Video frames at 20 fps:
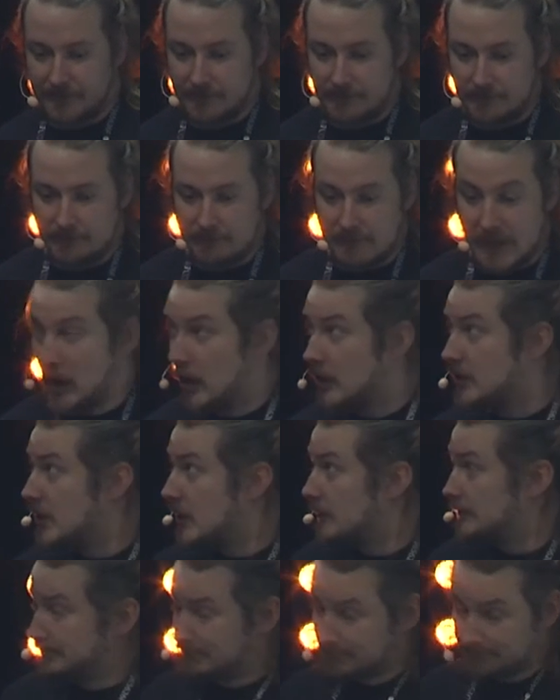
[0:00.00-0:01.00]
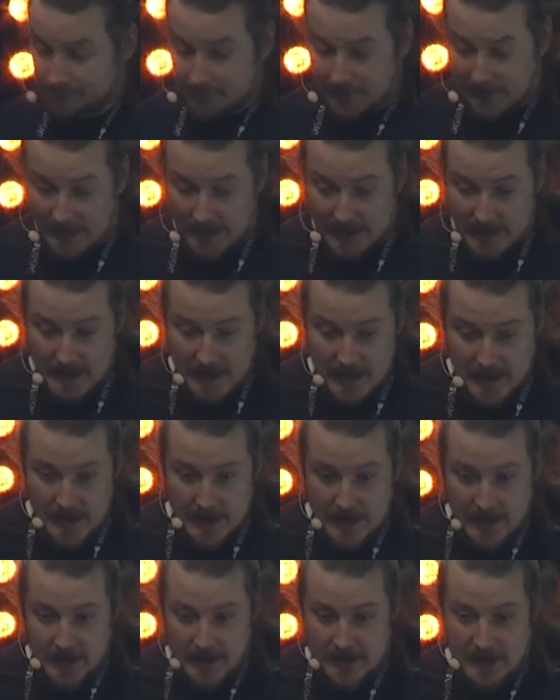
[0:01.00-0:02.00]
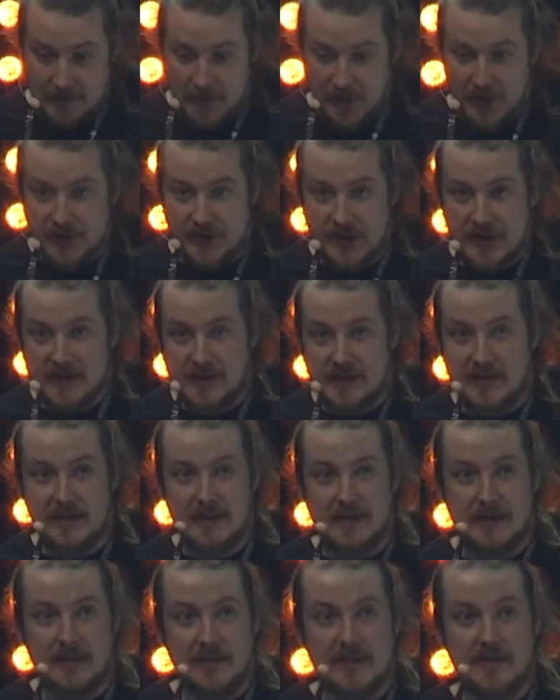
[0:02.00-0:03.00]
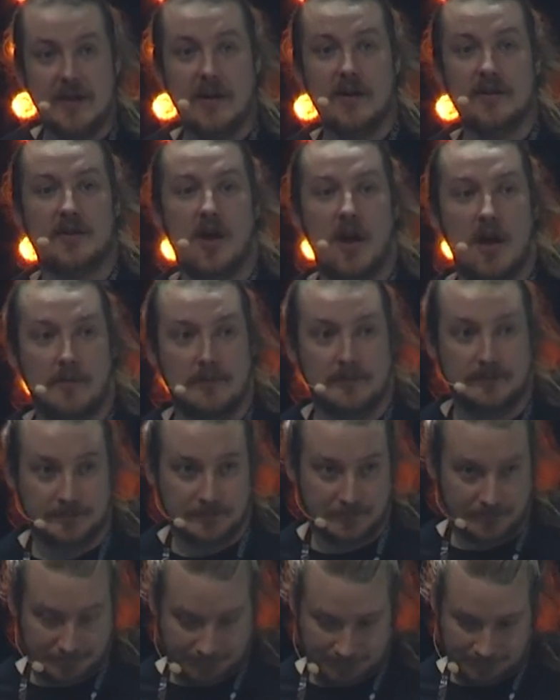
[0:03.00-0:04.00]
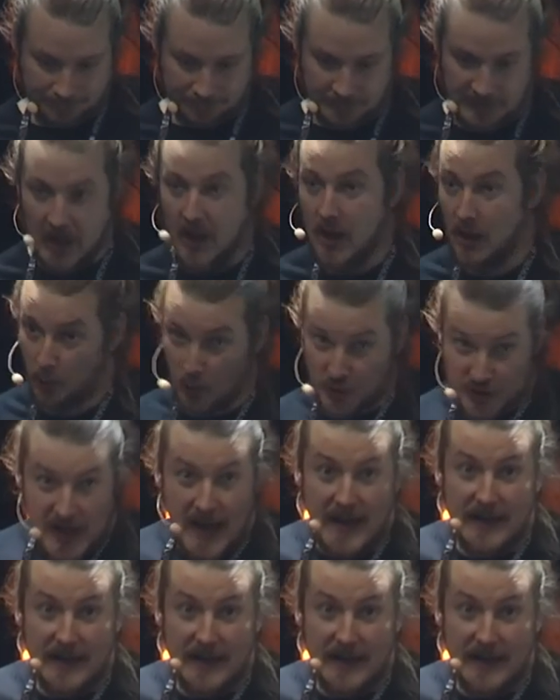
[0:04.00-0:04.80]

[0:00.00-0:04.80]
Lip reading: Also, they purchased Startcom, which had